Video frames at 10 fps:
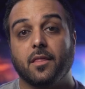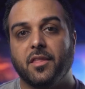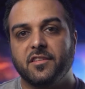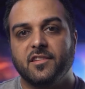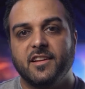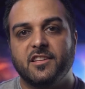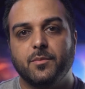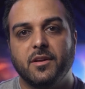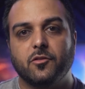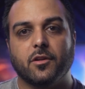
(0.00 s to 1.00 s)
This leads
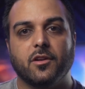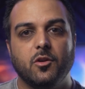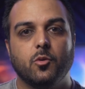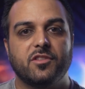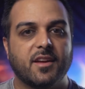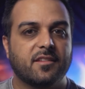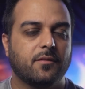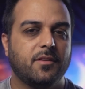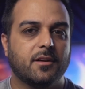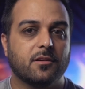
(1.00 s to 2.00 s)
me to the new Tesla
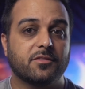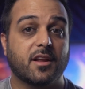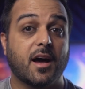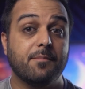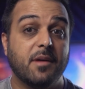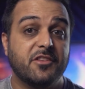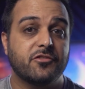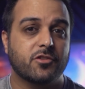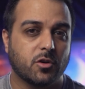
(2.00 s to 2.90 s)
vehicles that I mentioned